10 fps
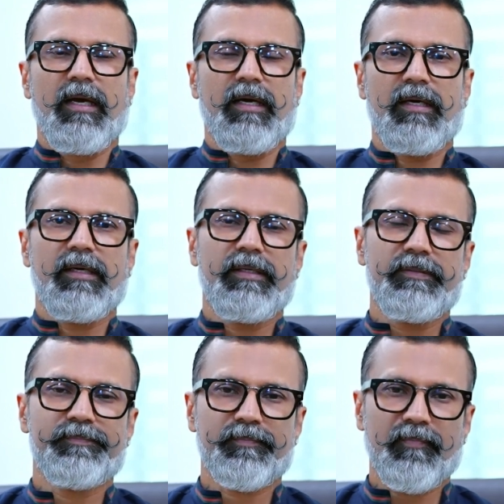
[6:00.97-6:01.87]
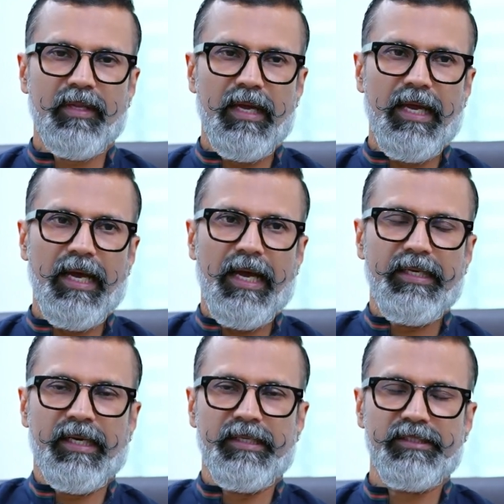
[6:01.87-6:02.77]
I
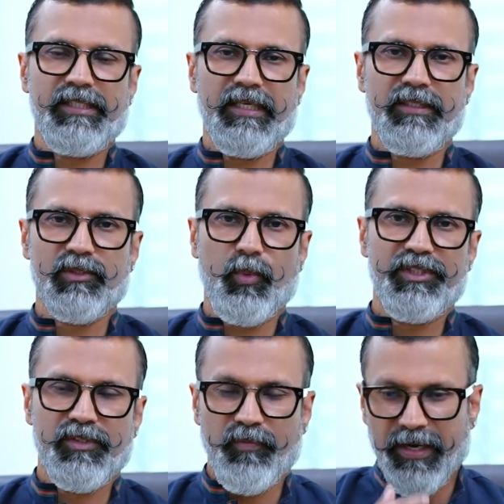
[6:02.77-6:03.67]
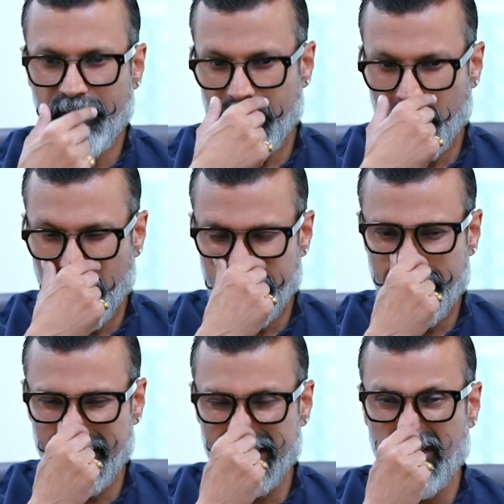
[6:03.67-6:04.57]
understand this question very well because
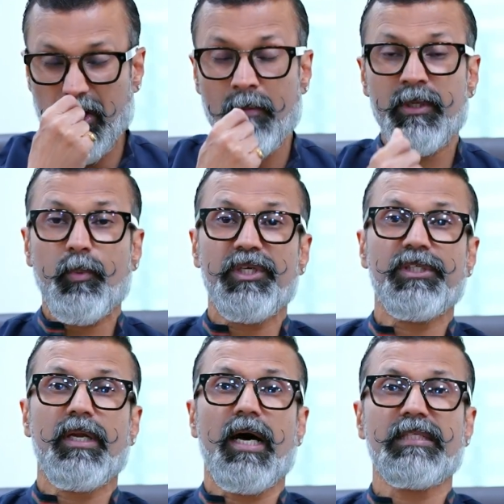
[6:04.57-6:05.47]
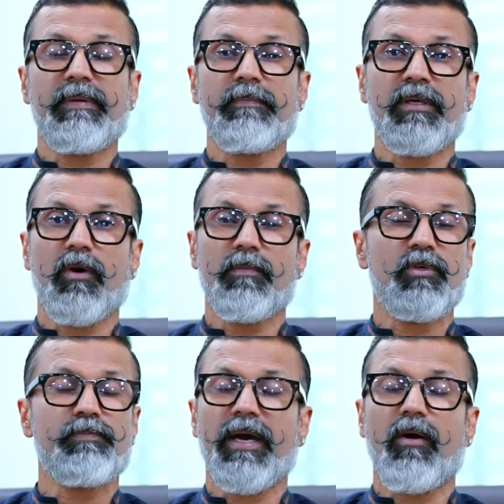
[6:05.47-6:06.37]
this is a common question asked by me
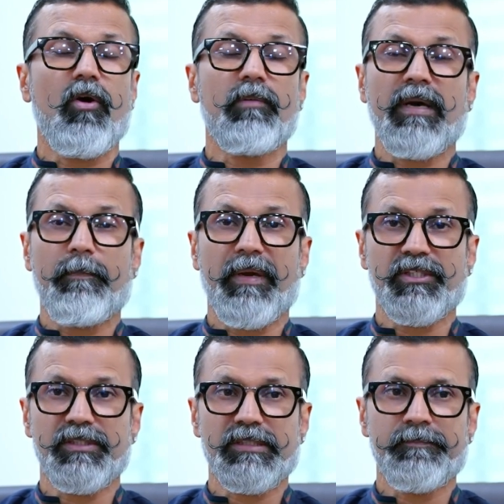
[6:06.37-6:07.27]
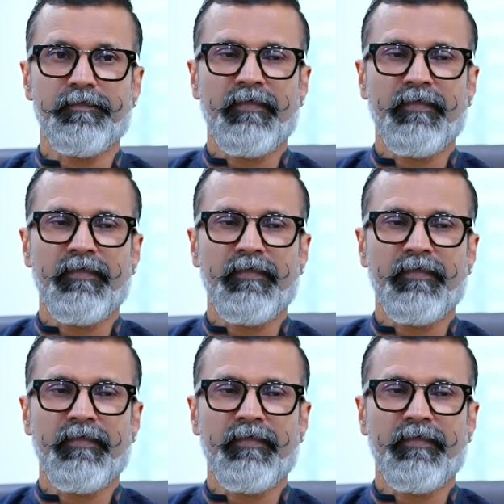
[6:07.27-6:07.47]
almost by all my patients.